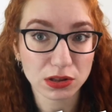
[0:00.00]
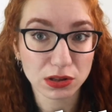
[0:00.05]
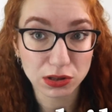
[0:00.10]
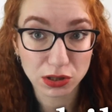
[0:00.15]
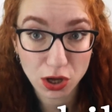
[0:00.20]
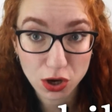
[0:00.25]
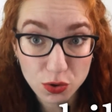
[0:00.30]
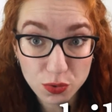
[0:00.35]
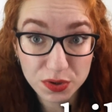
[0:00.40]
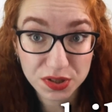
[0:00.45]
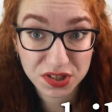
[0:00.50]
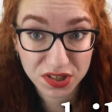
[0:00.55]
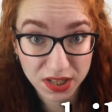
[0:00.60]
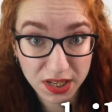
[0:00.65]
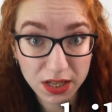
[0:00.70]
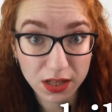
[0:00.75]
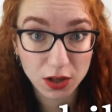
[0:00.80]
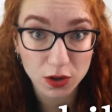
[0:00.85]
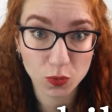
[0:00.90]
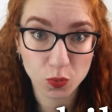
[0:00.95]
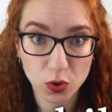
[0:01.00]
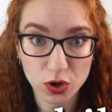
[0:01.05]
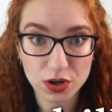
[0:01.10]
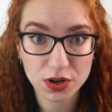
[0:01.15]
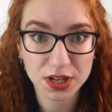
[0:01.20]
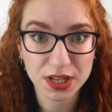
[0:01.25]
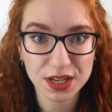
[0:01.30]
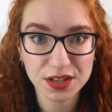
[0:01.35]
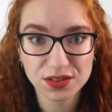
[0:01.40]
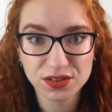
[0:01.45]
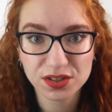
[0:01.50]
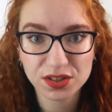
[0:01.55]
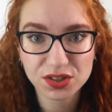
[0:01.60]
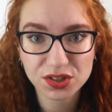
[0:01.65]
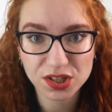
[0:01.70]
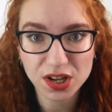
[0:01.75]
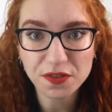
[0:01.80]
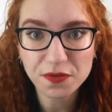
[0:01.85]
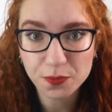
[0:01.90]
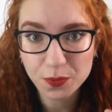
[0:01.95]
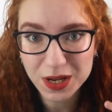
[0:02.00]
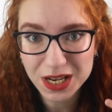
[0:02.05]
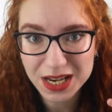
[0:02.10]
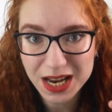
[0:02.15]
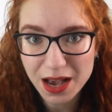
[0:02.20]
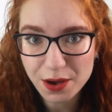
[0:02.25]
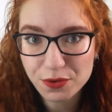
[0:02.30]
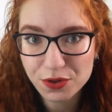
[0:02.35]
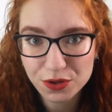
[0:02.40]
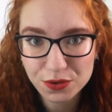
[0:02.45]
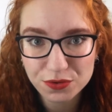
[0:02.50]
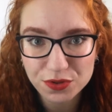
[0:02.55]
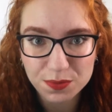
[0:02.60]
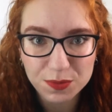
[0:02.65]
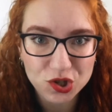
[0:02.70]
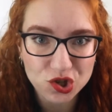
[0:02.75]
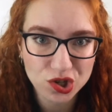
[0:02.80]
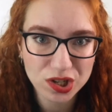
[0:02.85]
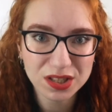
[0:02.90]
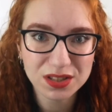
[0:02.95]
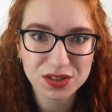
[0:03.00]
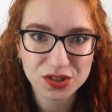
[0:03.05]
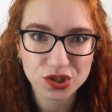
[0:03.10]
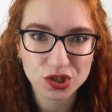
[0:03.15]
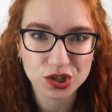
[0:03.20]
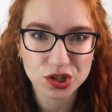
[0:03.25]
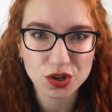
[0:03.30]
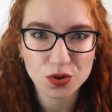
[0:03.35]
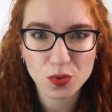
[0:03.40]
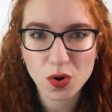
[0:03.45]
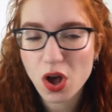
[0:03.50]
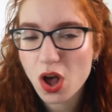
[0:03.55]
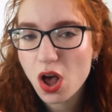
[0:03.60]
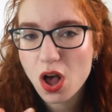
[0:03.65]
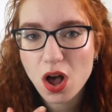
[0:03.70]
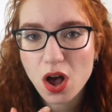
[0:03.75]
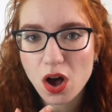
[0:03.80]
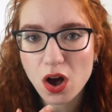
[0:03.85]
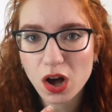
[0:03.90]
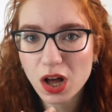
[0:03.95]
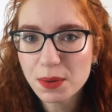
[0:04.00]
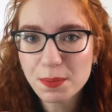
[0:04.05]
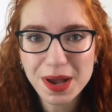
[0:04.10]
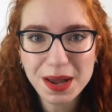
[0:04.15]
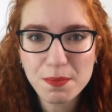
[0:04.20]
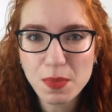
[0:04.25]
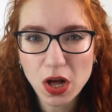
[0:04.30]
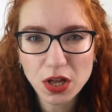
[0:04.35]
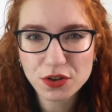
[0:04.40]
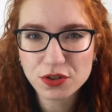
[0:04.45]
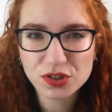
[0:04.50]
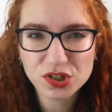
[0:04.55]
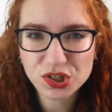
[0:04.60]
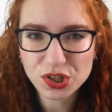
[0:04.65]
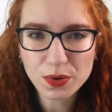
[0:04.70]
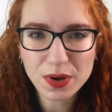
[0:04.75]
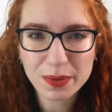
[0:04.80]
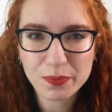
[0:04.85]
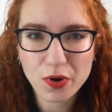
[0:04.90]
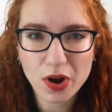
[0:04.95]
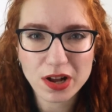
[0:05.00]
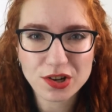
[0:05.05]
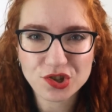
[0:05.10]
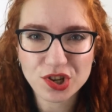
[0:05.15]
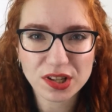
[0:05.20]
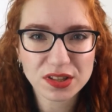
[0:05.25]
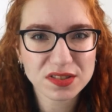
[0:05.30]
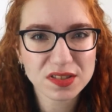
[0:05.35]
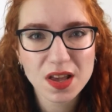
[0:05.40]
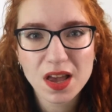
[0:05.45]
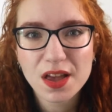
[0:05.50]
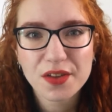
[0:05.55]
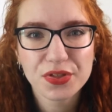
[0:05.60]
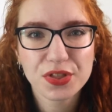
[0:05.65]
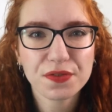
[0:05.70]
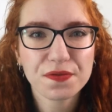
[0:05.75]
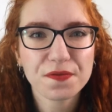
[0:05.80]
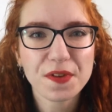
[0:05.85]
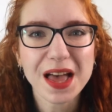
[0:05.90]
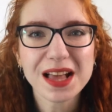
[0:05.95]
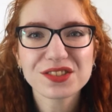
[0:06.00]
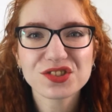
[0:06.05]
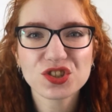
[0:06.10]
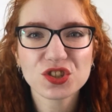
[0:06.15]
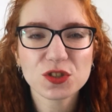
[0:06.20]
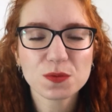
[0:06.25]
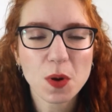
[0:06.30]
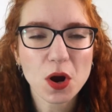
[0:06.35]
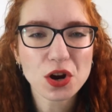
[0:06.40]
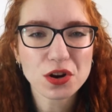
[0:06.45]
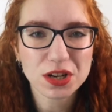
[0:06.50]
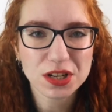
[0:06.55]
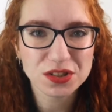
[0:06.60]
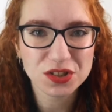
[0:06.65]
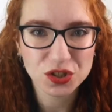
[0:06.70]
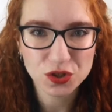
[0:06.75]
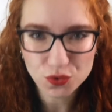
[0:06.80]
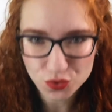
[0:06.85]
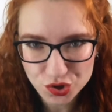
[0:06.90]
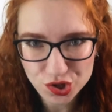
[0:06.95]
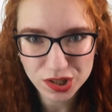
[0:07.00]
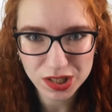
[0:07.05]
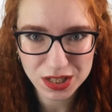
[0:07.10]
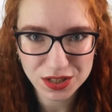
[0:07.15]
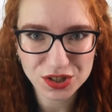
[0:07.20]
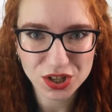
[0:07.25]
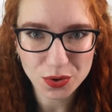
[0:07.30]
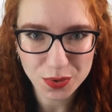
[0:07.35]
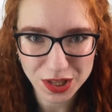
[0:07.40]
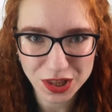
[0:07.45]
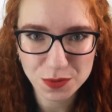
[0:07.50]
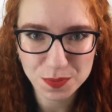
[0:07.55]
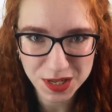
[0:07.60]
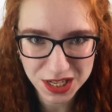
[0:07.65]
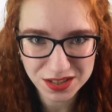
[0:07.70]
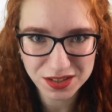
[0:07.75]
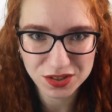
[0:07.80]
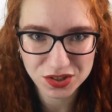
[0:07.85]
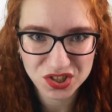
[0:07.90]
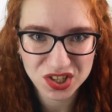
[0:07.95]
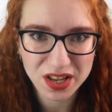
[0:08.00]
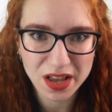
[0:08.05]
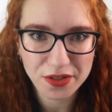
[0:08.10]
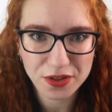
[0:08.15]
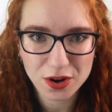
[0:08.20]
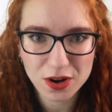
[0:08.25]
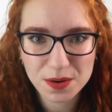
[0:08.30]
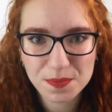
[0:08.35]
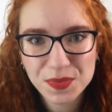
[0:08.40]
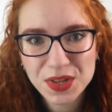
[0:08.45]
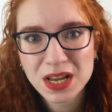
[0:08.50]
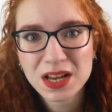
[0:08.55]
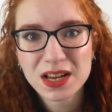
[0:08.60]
low-skill work is the stuff we now use machines to do. On my modern sewing projects, the fastest part is usually sewing the pieces together.